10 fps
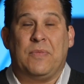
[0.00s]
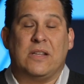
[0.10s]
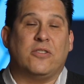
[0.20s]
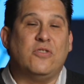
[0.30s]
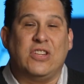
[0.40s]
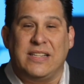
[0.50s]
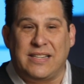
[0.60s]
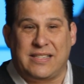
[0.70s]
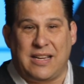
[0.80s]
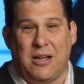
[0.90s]
And so
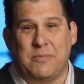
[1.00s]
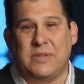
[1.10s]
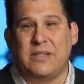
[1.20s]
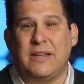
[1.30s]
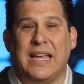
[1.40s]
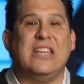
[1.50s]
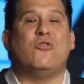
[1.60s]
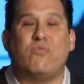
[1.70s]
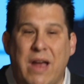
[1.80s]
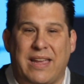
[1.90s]
Jesus comes and he's
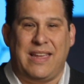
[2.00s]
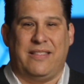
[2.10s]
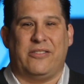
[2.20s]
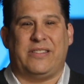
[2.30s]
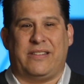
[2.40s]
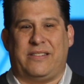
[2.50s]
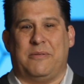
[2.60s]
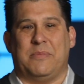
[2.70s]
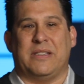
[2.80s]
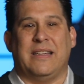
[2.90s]
wrecking their
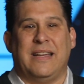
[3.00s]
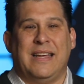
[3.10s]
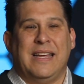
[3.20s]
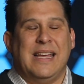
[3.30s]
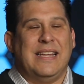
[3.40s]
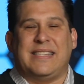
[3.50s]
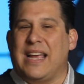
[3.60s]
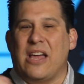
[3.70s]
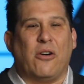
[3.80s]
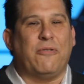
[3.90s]
systems. He's
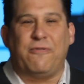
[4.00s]
saying, I don't